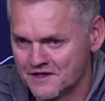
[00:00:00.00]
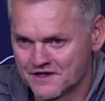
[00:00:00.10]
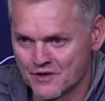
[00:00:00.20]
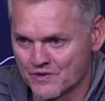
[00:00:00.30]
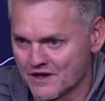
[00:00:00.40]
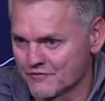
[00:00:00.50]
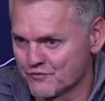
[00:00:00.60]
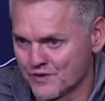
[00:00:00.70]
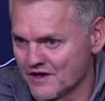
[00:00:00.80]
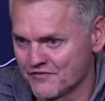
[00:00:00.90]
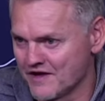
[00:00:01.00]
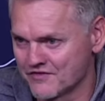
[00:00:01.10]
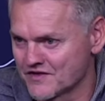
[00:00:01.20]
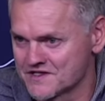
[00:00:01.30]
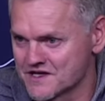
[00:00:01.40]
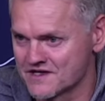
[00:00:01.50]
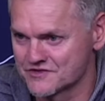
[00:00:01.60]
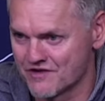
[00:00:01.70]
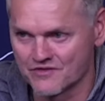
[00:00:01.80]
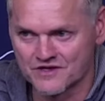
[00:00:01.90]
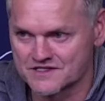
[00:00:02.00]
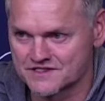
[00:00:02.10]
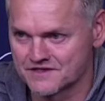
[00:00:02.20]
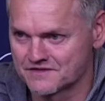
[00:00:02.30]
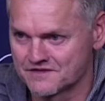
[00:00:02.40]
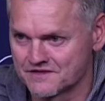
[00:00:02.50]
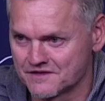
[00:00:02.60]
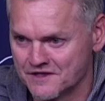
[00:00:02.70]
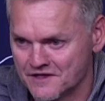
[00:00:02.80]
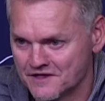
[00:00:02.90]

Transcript: yeah, we love we love having these guys around us, and uh,